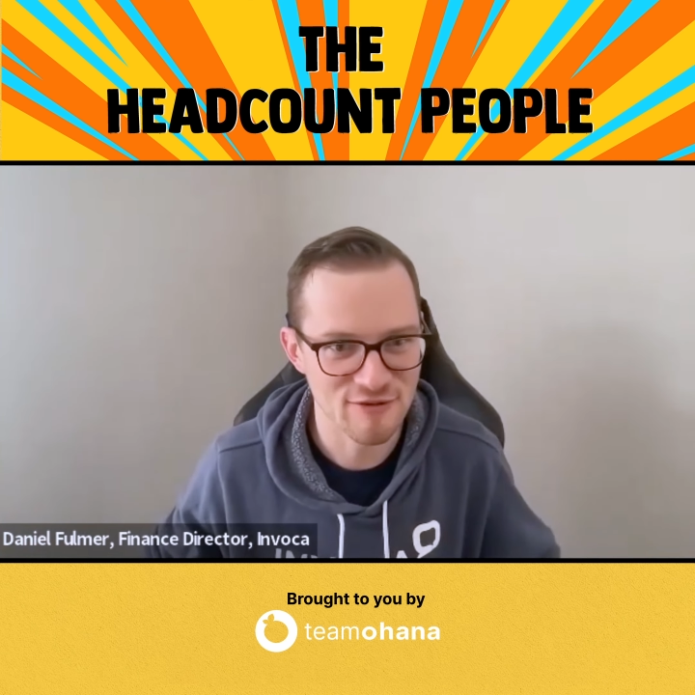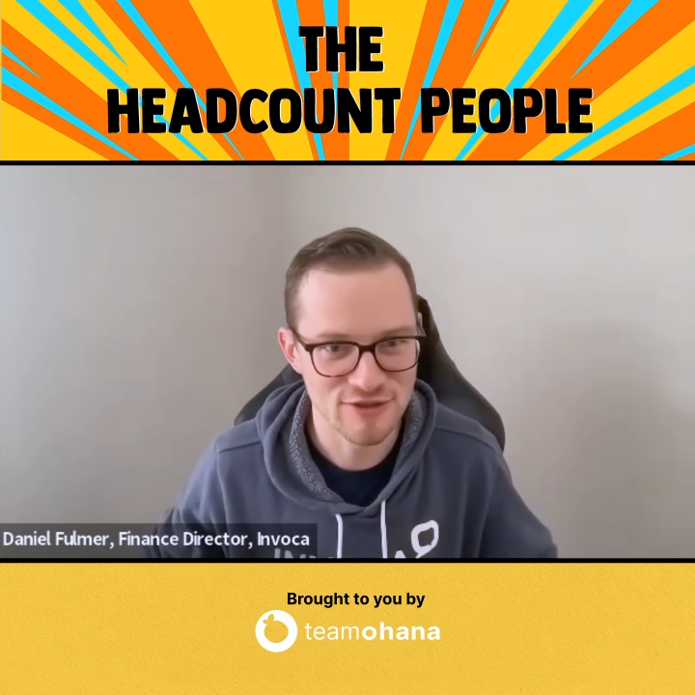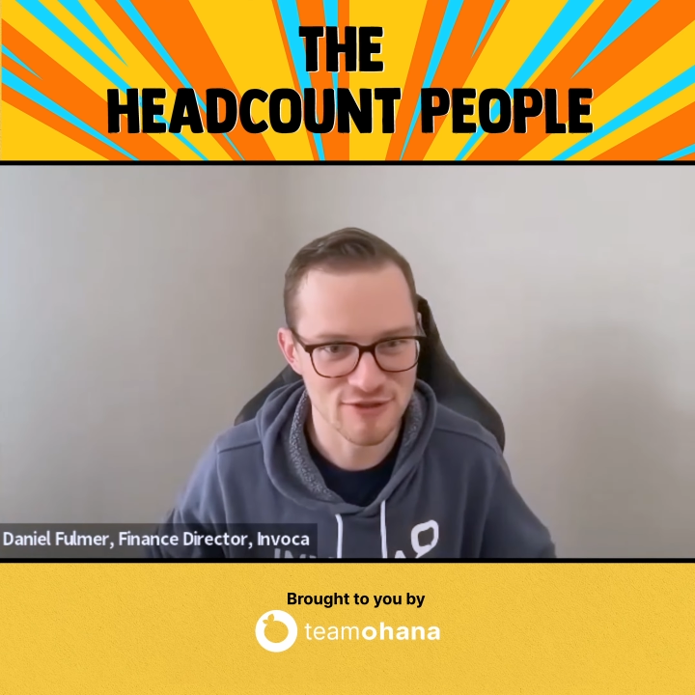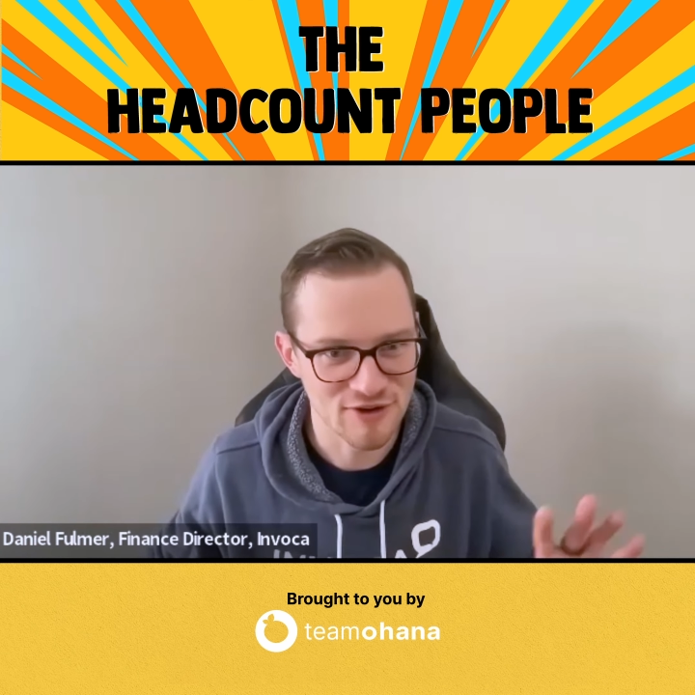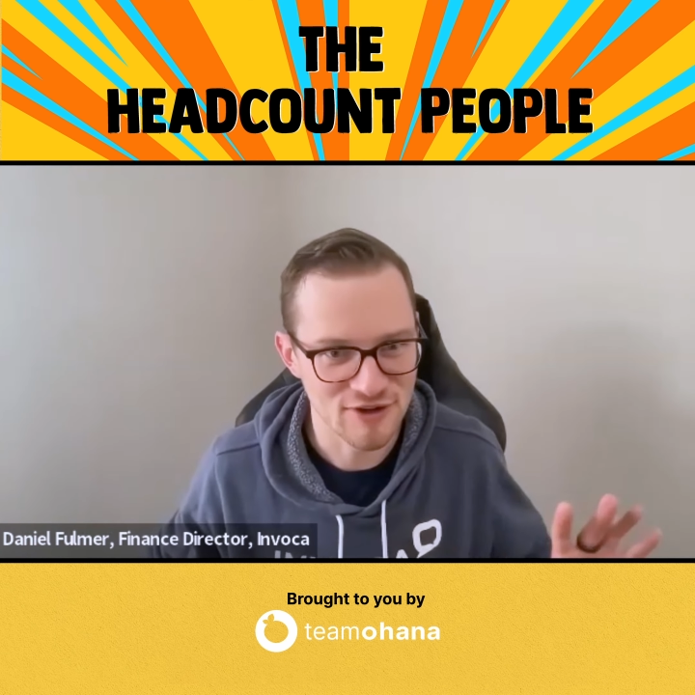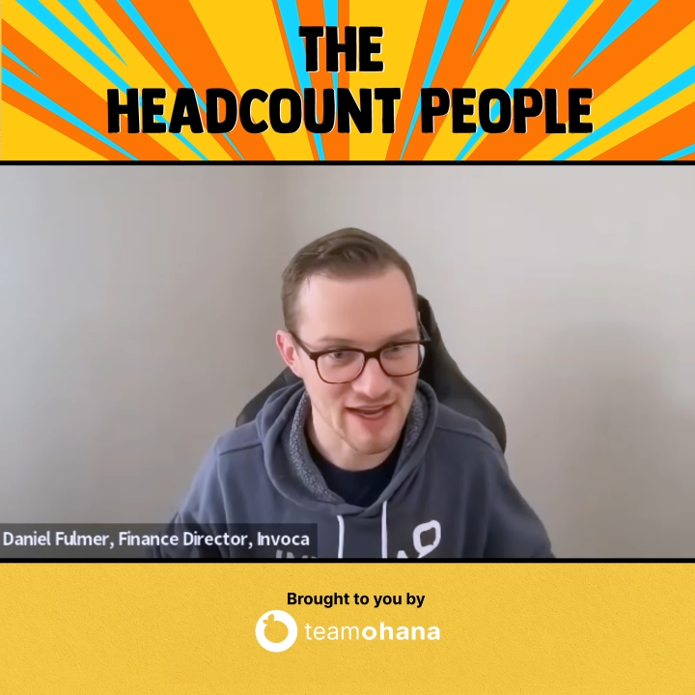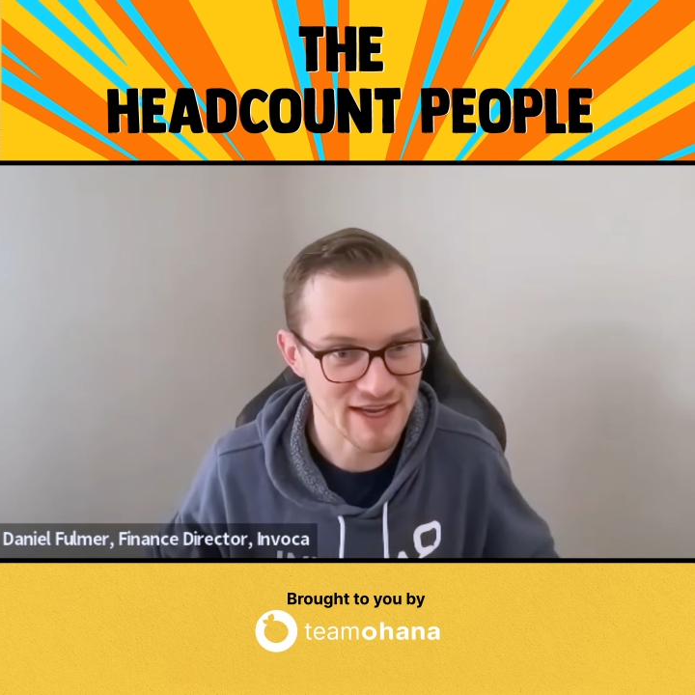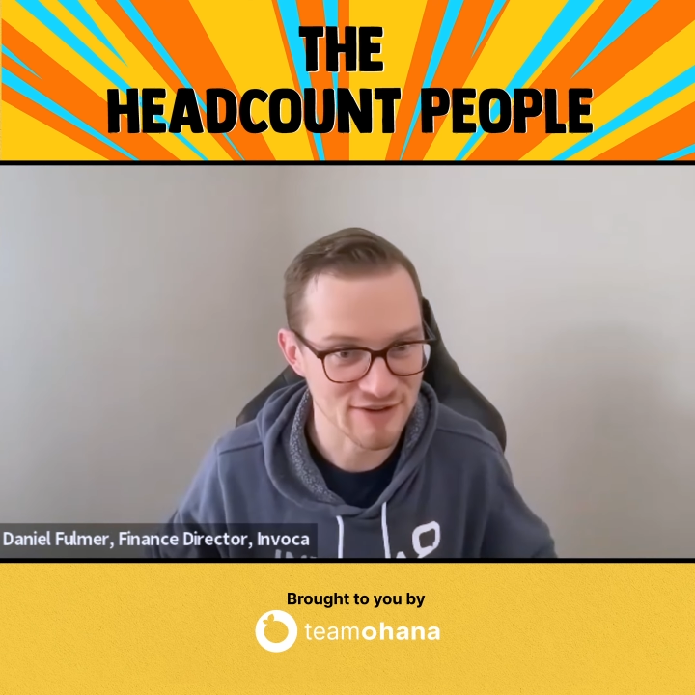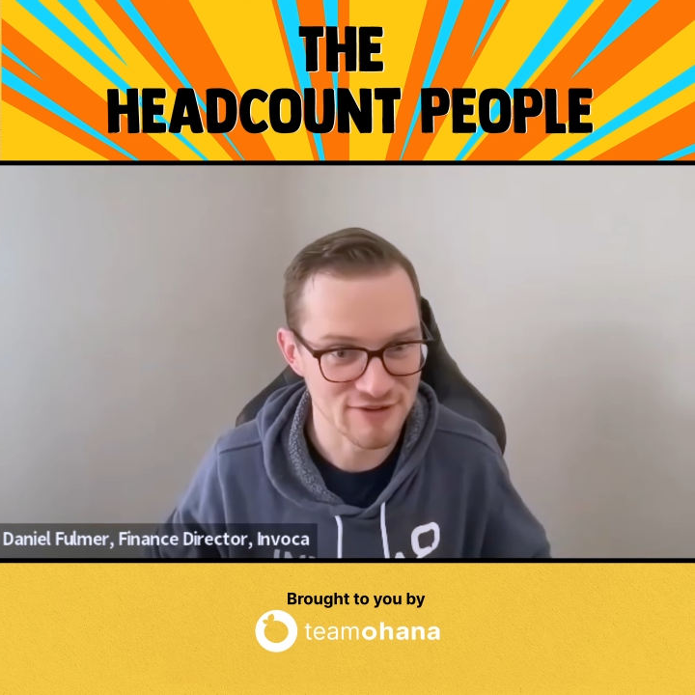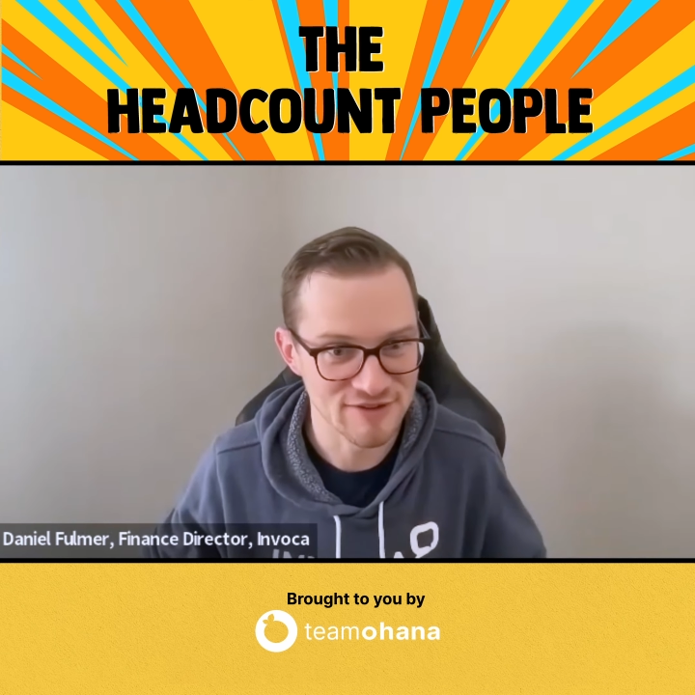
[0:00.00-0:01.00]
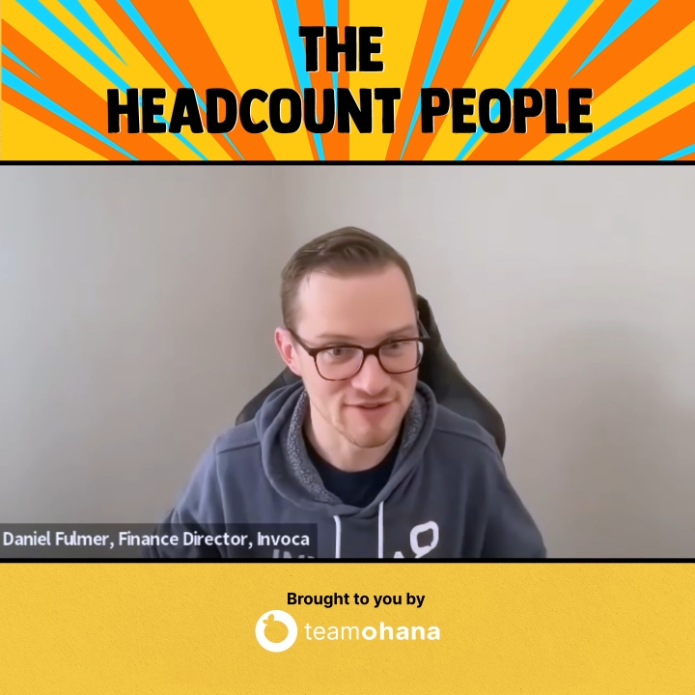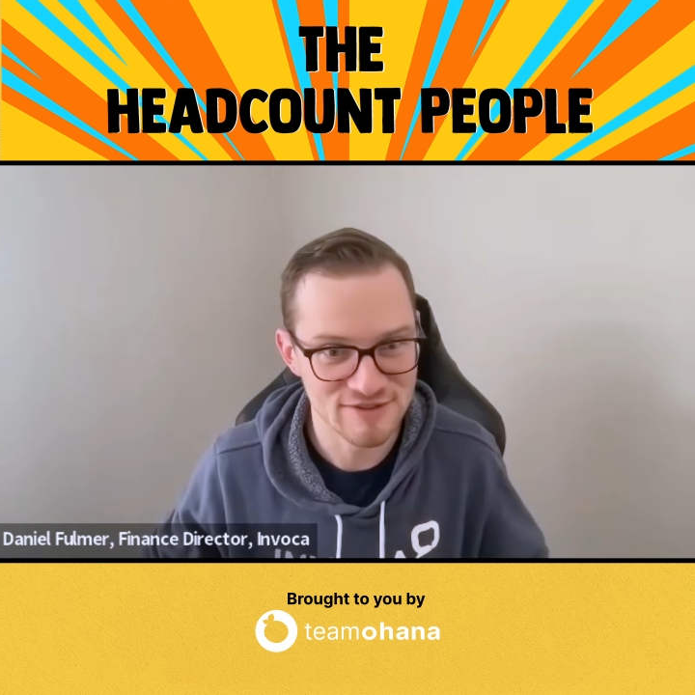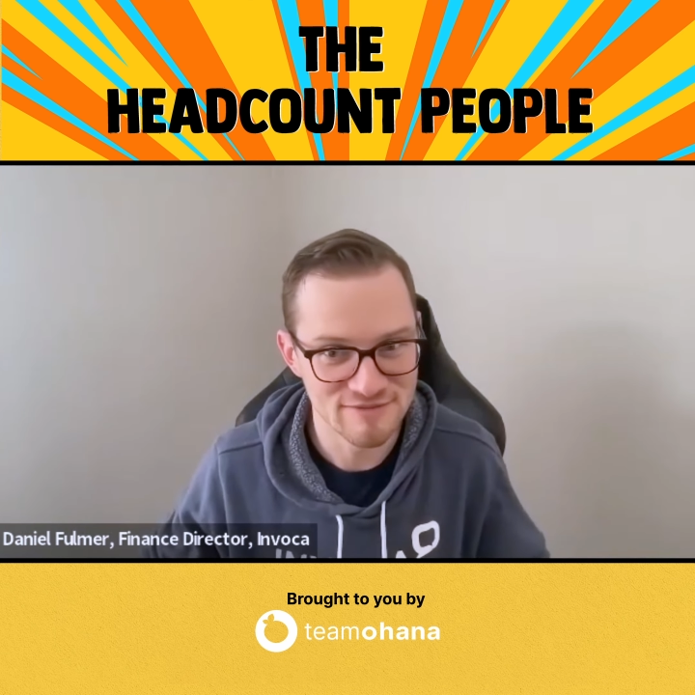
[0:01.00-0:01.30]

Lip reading: which are all handled